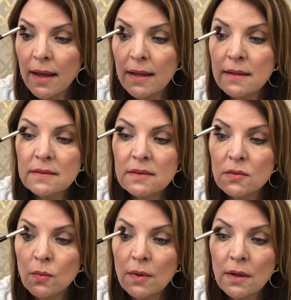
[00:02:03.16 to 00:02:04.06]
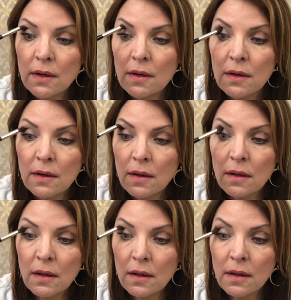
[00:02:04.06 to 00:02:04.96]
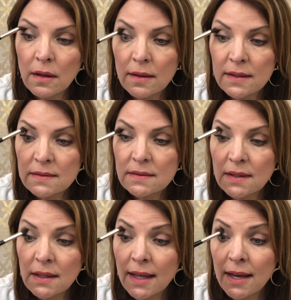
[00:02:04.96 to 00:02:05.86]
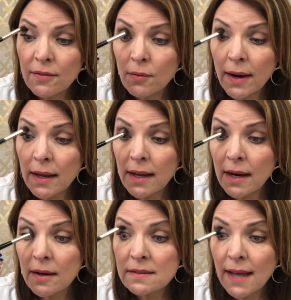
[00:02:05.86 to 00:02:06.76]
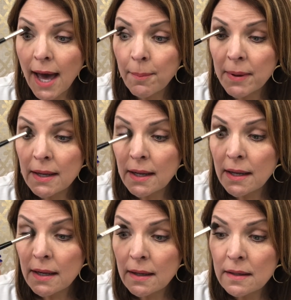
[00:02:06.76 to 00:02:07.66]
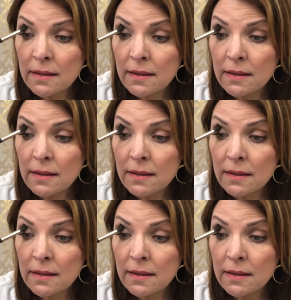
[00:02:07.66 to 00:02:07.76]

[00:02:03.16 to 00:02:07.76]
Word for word: and swirl. This is the left right here, it's happening.